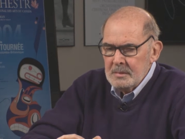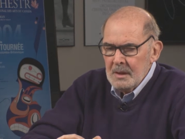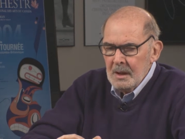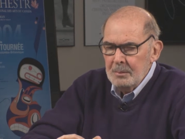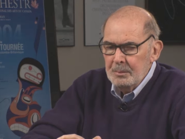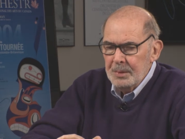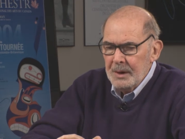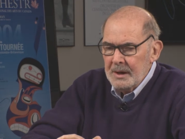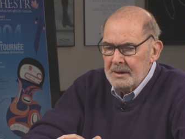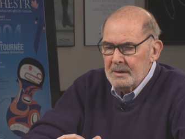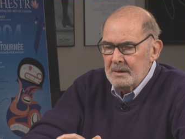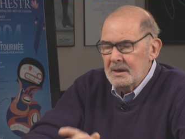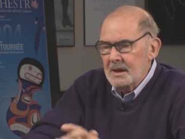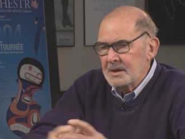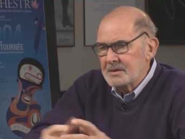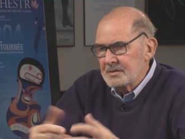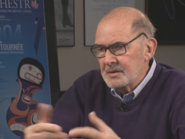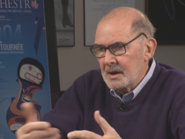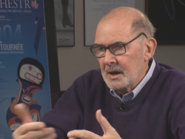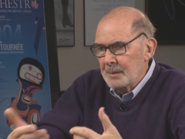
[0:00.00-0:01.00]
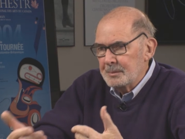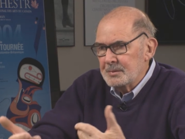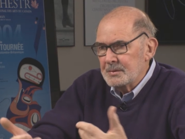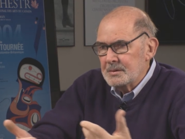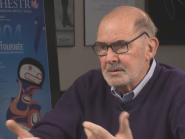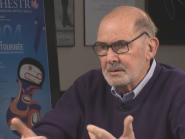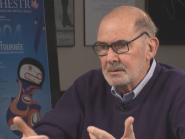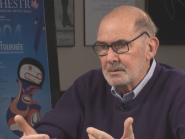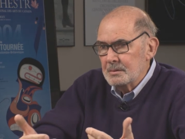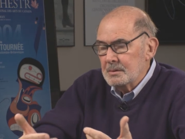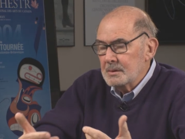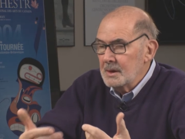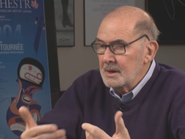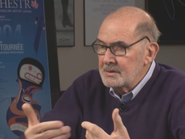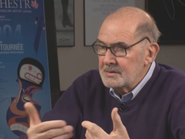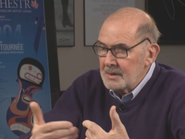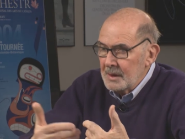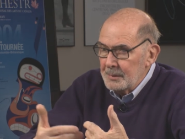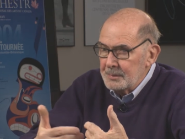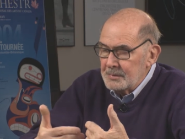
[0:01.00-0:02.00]
but it's up to
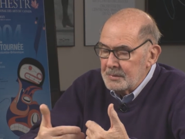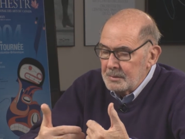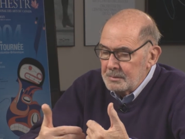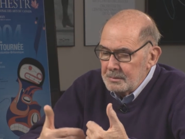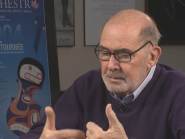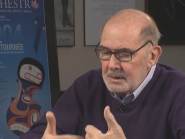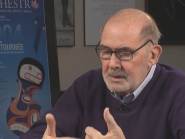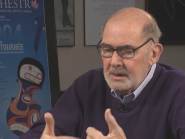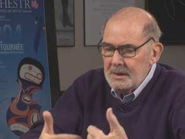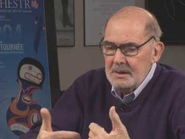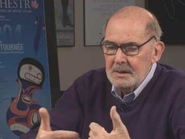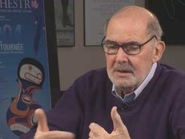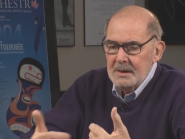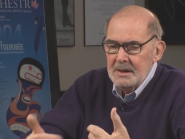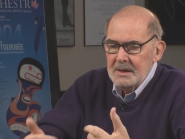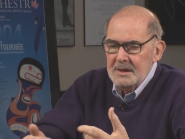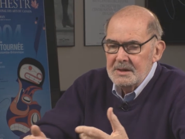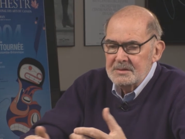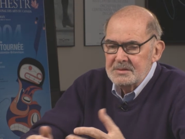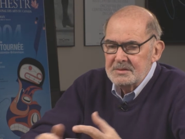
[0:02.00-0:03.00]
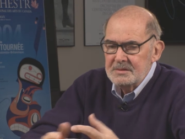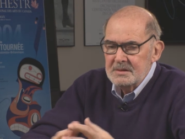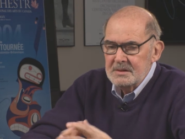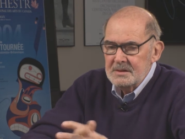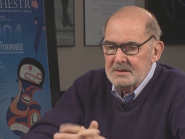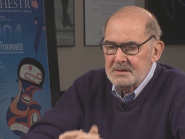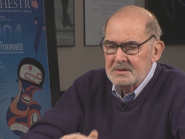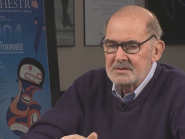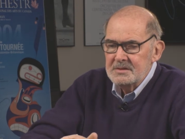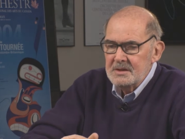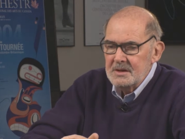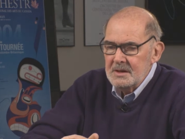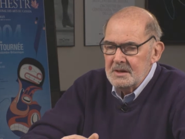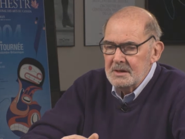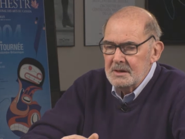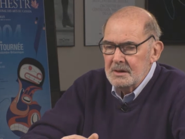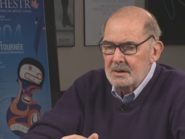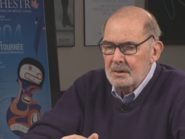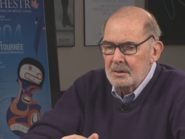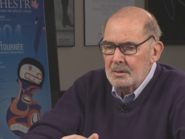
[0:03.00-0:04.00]
it's up to me as uh, the
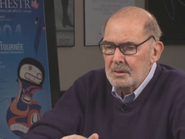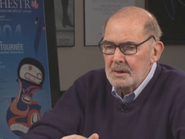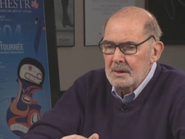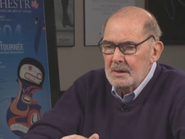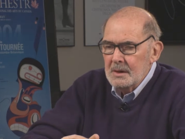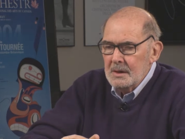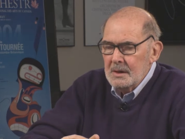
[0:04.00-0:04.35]
CEO